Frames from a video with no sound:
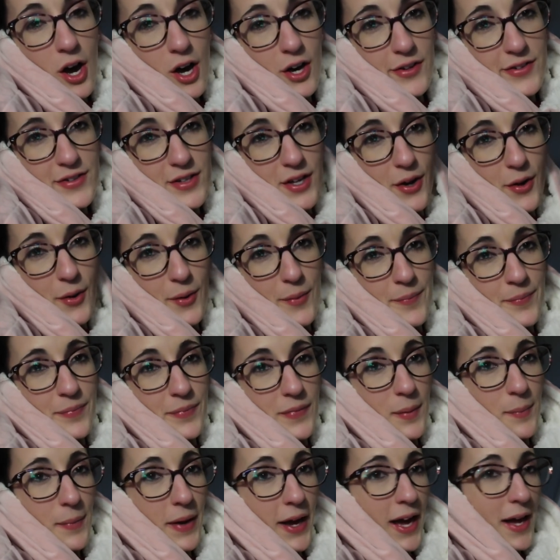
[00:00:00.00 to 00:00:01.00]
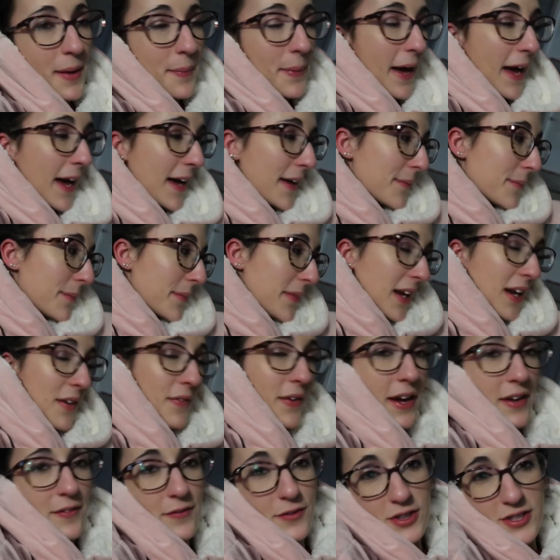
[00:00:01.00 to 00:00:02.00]
Also, my iPad that
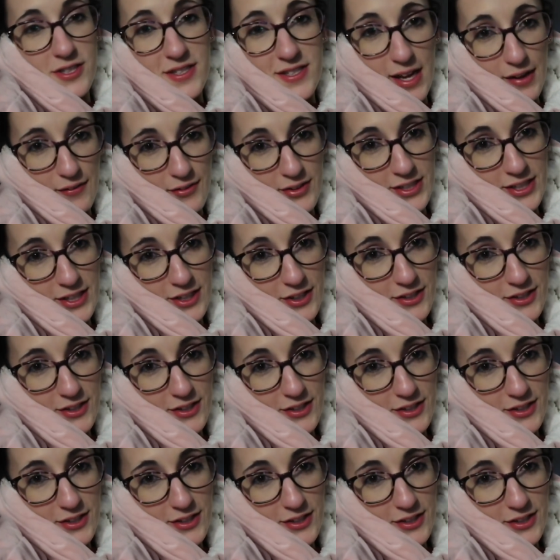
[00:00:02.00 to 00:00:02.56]
I've had for 7